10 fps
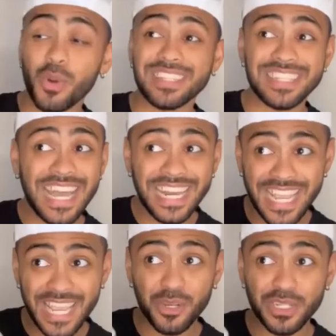No, it's
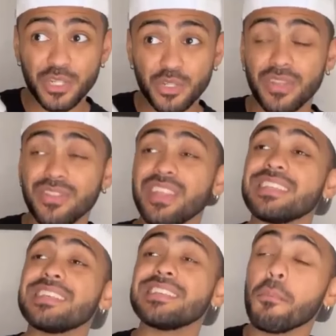not an energy
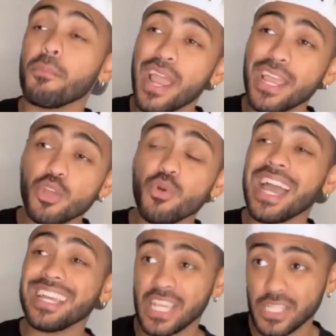drink. This is a brand
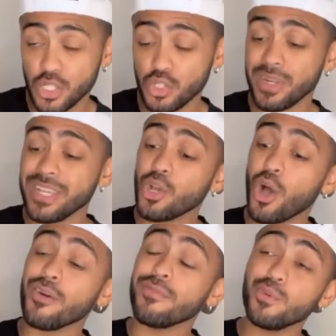new hydration
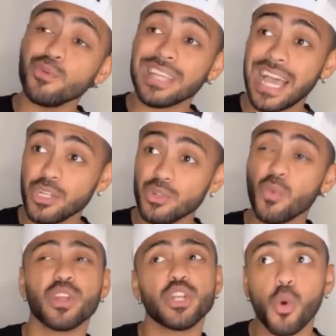drink called Boost
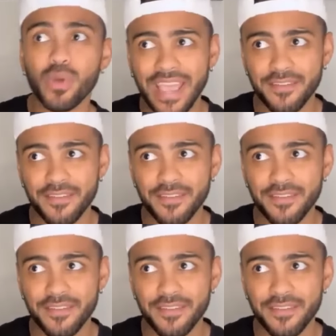Hydrate with no